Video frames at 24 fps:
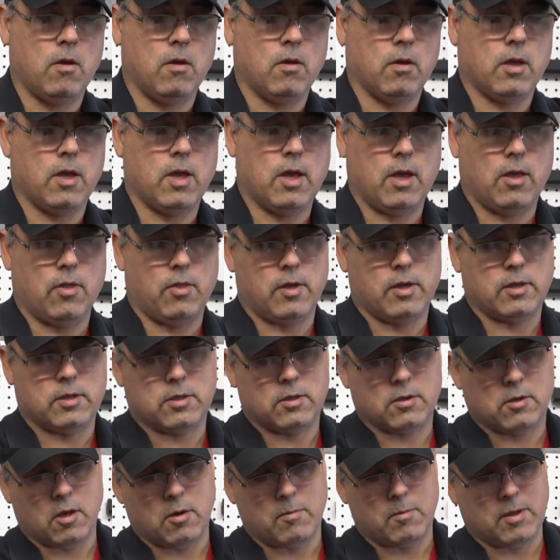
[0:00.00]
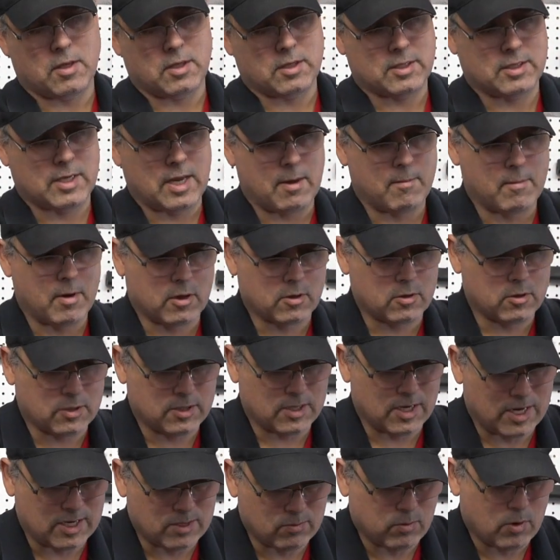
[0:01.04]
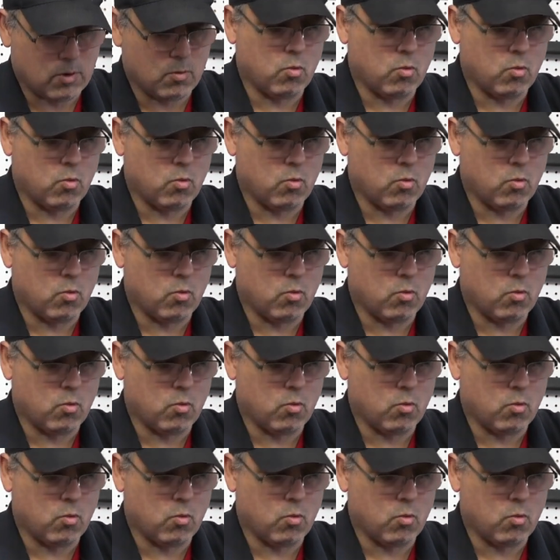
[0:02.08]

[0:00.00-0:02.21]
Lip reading: Okay, and this is going to be the same exercise. We